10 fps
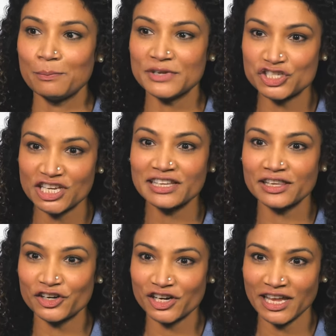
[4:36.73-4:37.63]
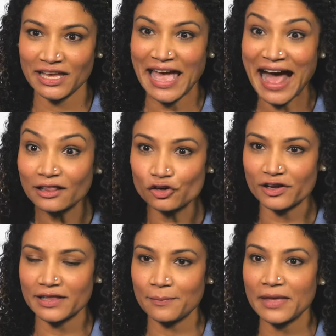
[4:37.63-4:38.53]
machine learning
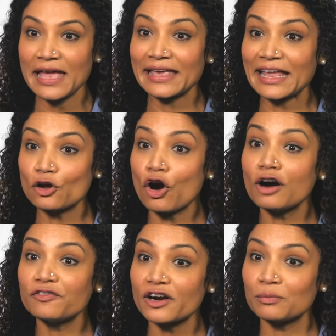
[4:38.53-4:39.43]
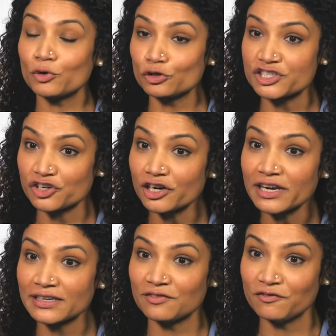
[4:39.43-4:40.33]
algorithm can offer up
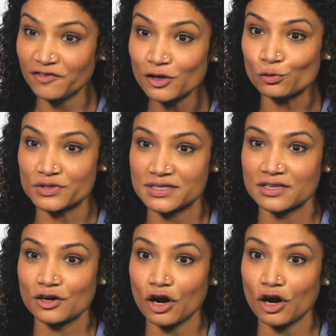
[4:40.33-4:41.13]
alternative views